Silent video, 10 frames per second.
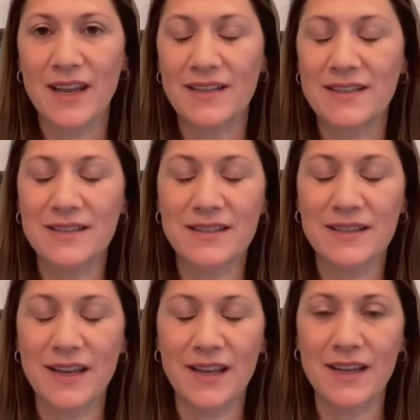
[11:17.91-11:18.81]
it's,
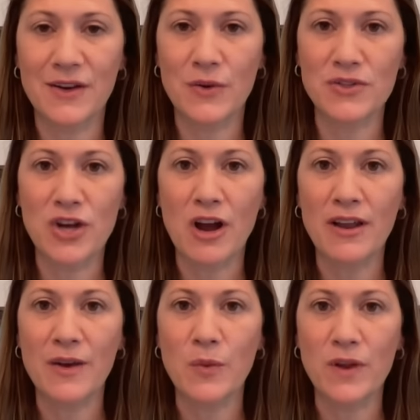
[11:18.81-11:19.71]
you know, in
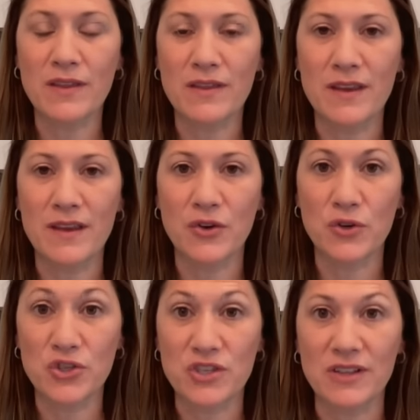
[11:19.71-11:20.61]
talking with the
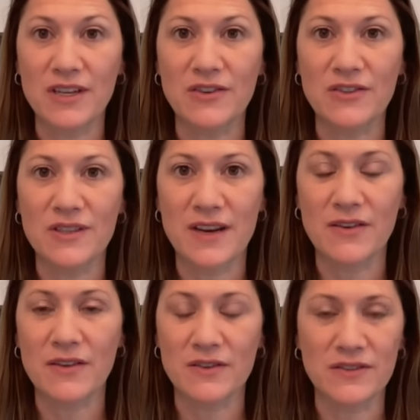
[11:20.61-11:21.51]
Christian leaders there,
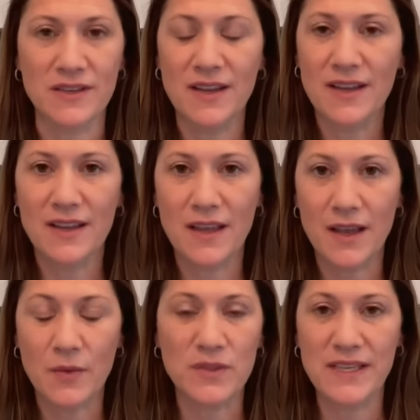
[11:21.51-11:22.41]

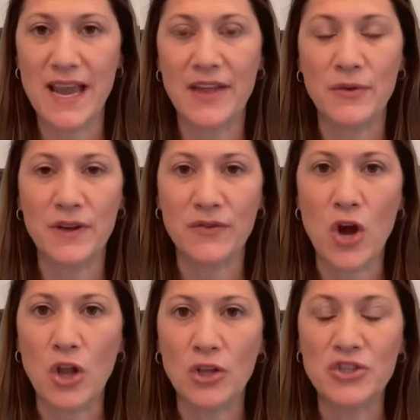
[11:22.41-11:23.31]
it was a gathering of
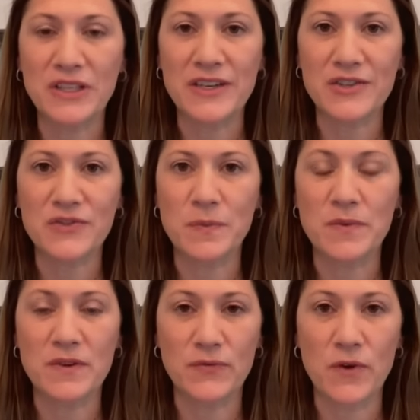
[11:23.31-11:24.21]
college leaders
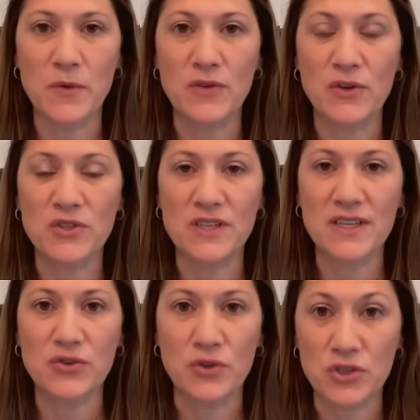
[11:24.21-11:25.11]
from
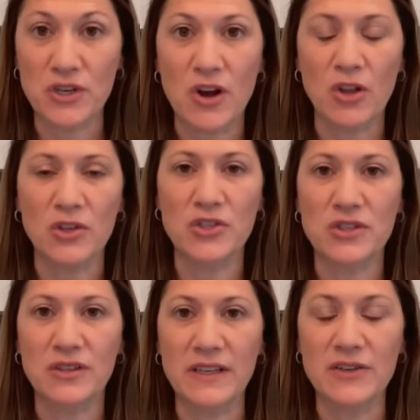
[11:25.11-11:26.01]
universities, Christian
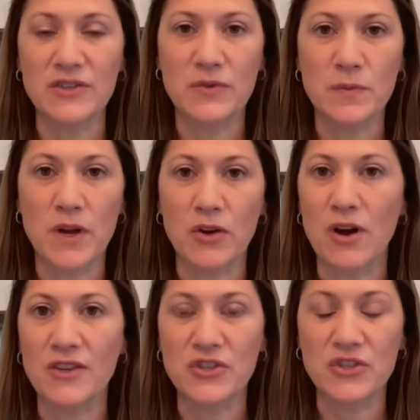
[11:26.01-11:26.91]
college leaders from
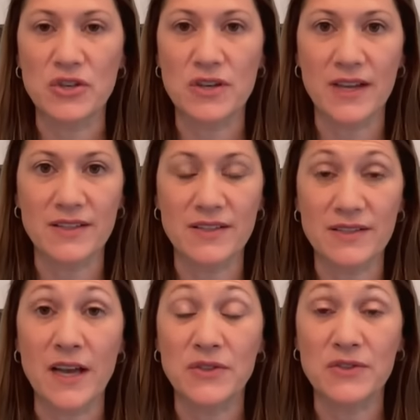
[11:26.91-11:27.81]
across
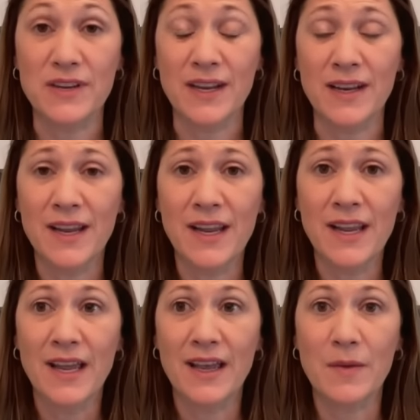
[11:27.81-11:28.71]
South Sudan.
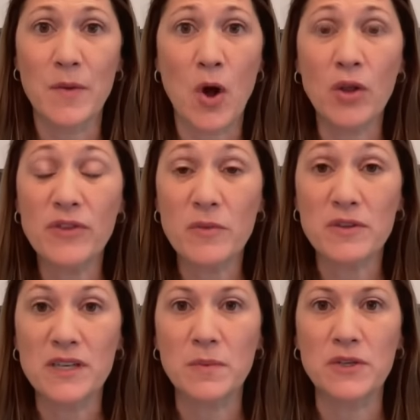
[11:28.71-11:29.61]
All of them are
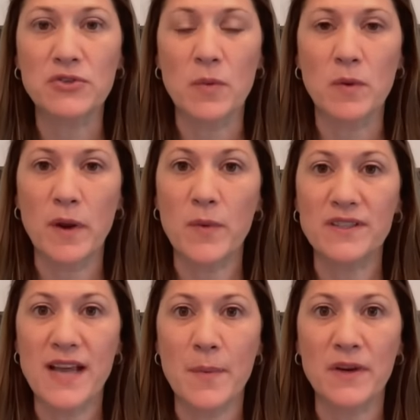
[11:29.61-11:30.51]
deeply troubled by
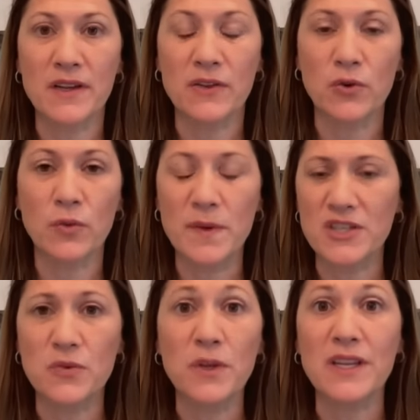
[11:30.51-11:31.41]
what's happening in the north,
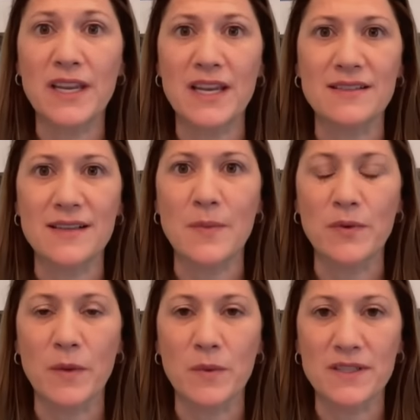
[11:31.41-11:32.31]
because you really can't
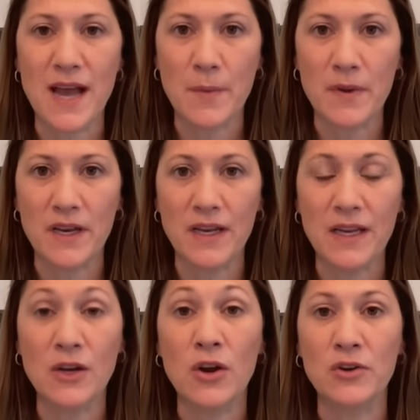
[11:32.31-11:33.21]
separate what's happening
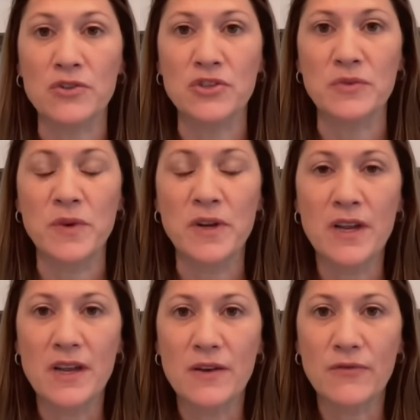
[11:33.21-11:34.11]
in Khartoum
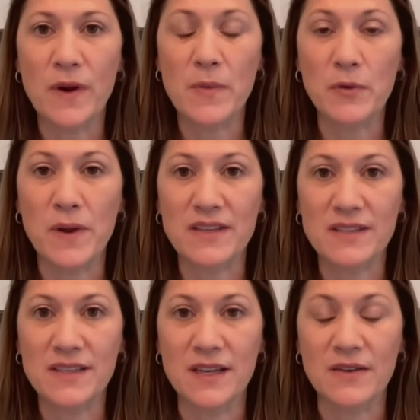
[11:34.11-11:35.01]
from the
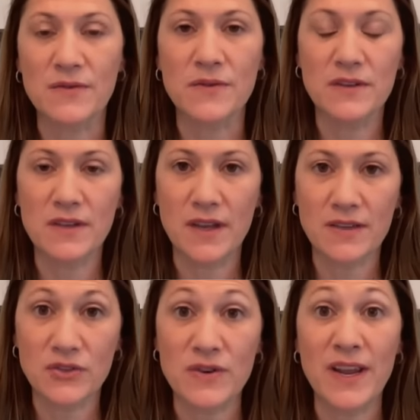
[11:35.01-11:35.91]
rest of
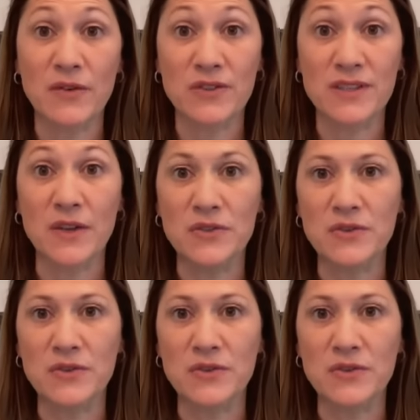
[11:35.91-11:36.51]
Sudan or South